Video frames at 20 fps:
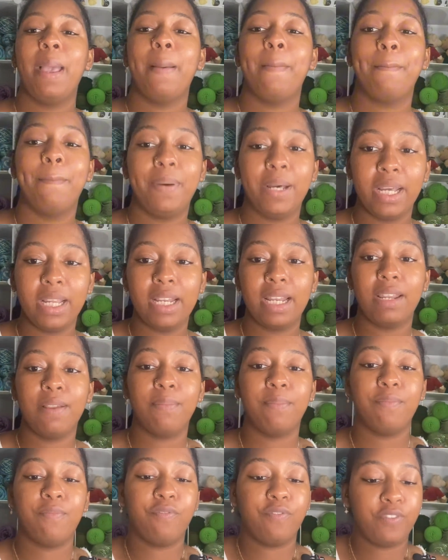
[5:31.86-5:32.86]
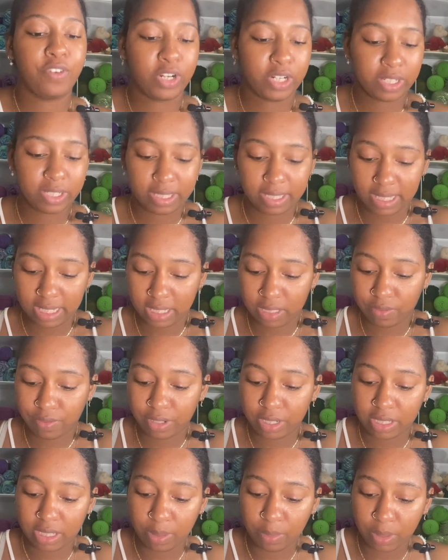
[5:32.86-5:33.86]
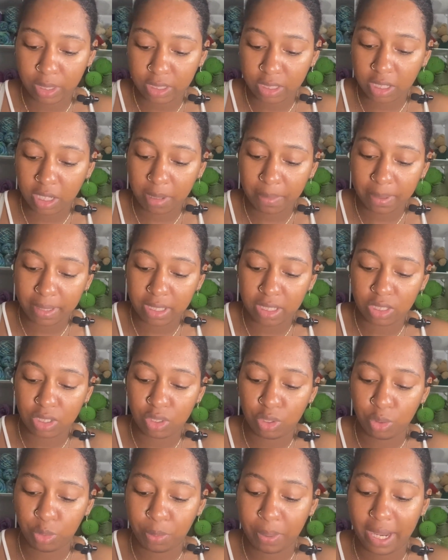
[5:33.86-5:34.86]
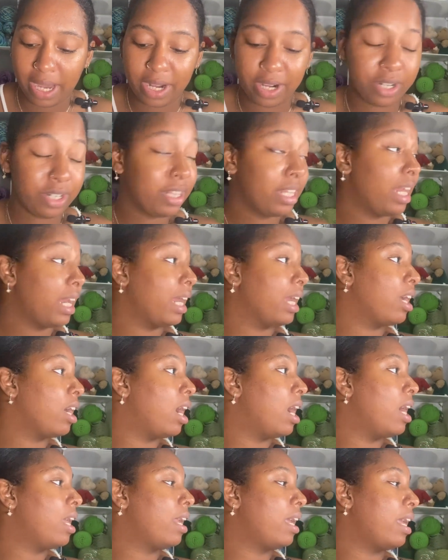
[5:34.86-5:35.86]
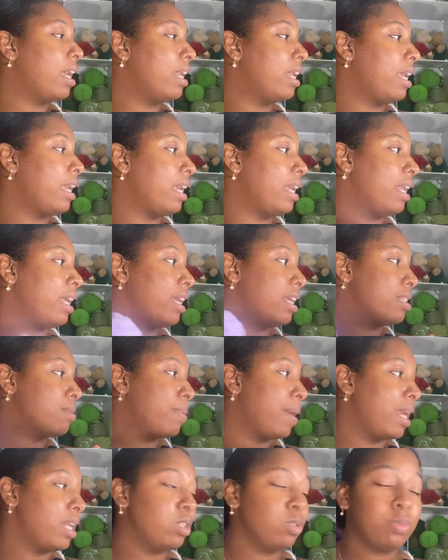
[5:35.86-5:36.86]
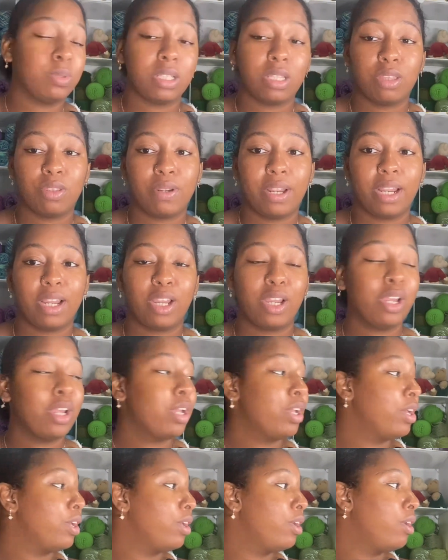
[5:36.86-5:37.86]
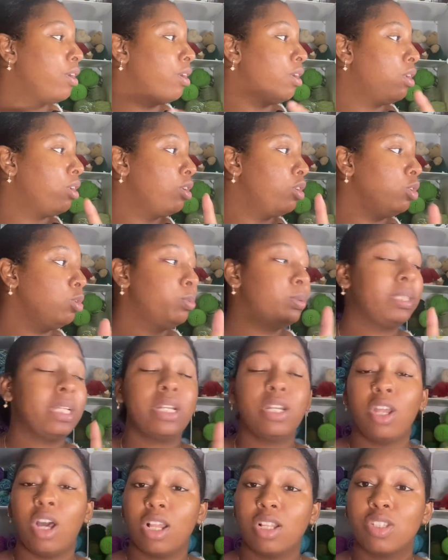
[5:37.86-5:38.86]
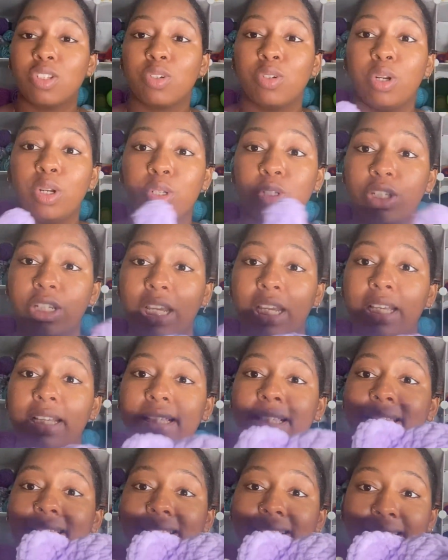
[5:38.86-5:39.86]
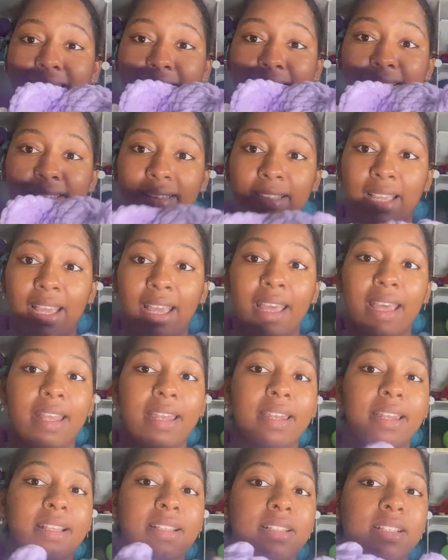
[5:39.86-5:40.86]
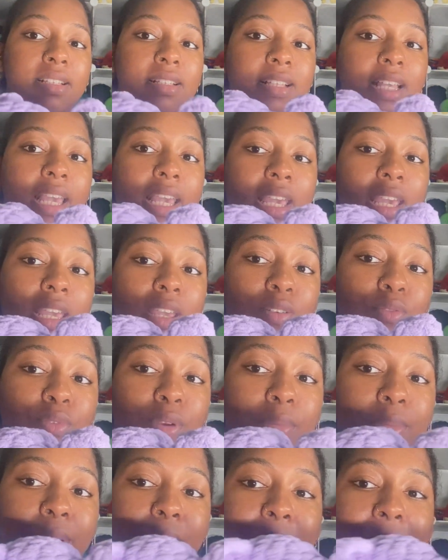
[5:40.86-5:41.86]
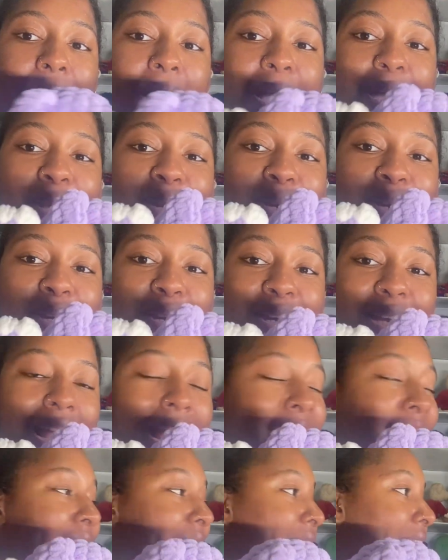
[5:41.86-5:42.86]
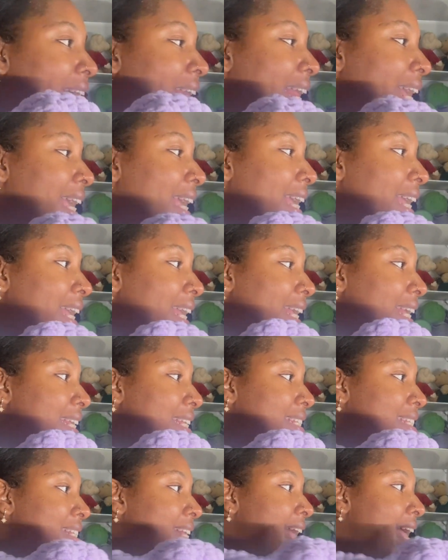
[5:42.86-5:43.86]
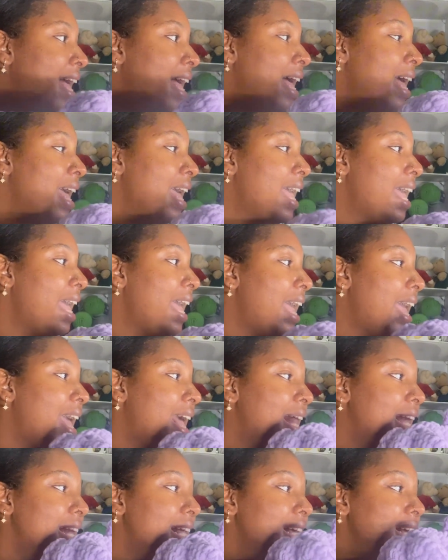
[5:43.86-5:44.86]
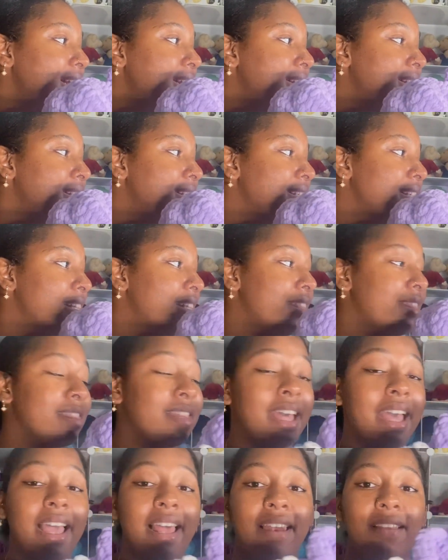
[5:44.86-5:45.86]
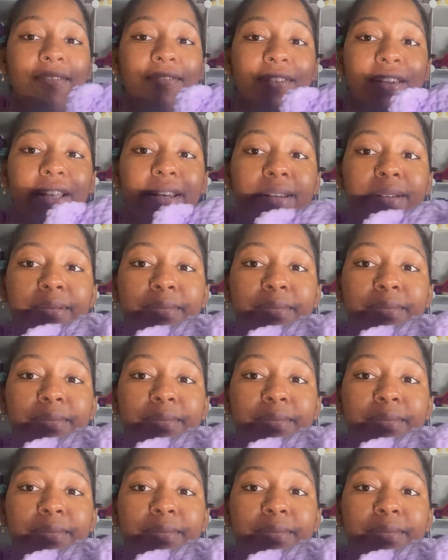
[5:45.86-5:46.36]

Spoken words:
But first things first, I want to talk about this new pattern that I got, and it is by Loops and Knots Crochet still, and this is a Ribbler pattern, and it is Ellis the Elephant.